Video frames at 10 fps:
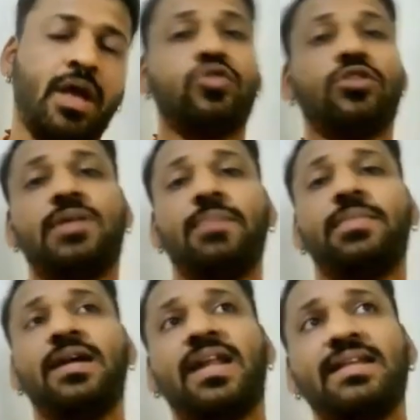So some
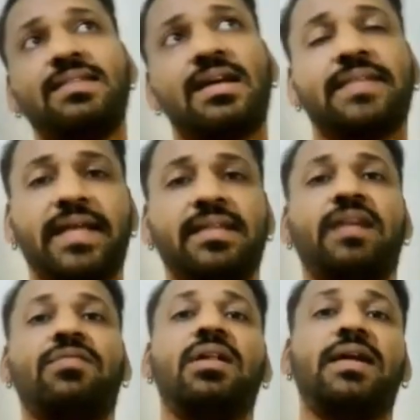countries are saying
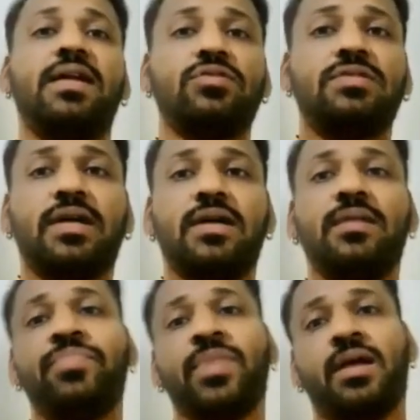that will reduce the
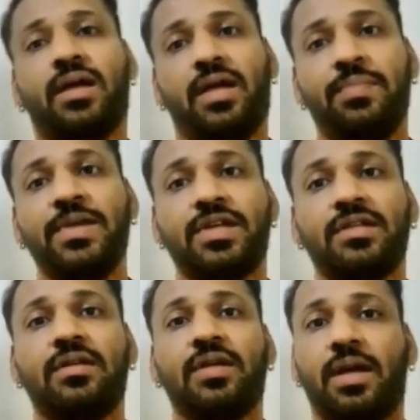
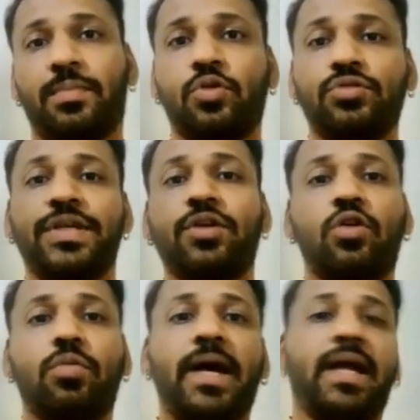emission up to
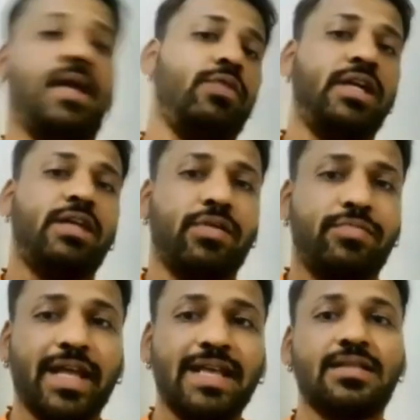zero by
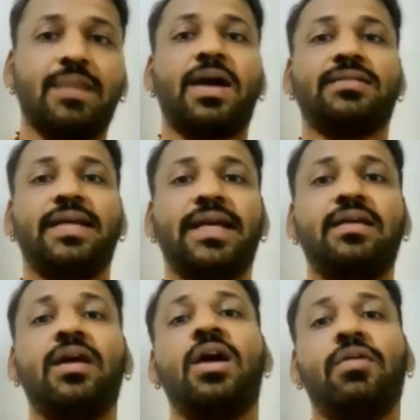2050. Some are
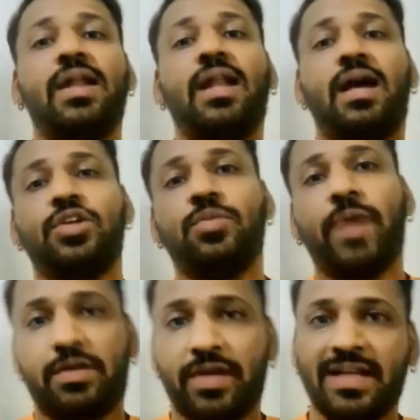saying we'll achieve by
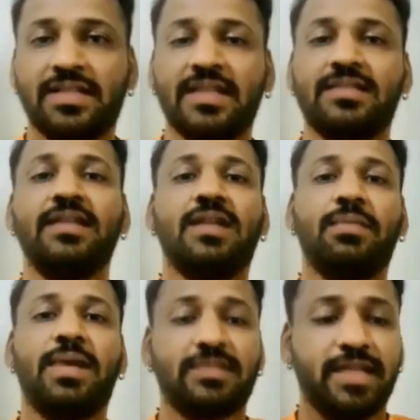2060.
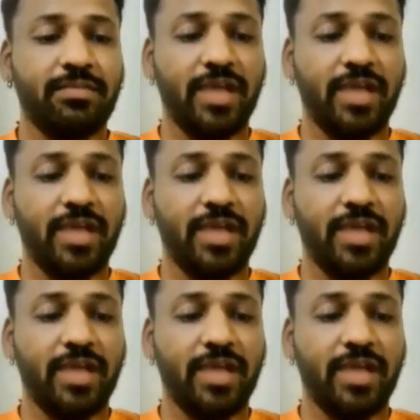Some are saying